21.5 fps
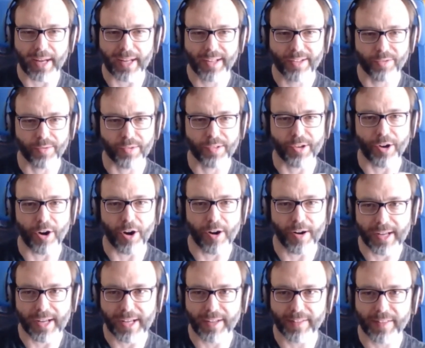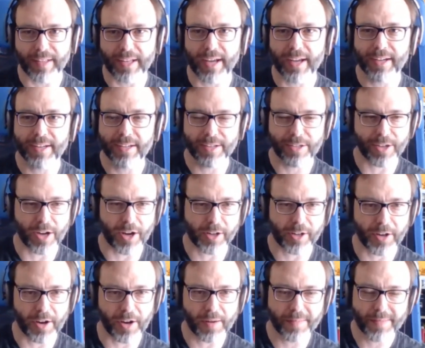spelling, so it's an R-E at the
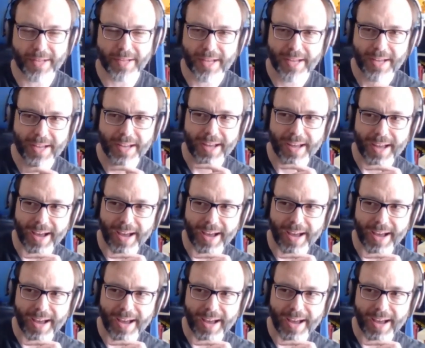end.com.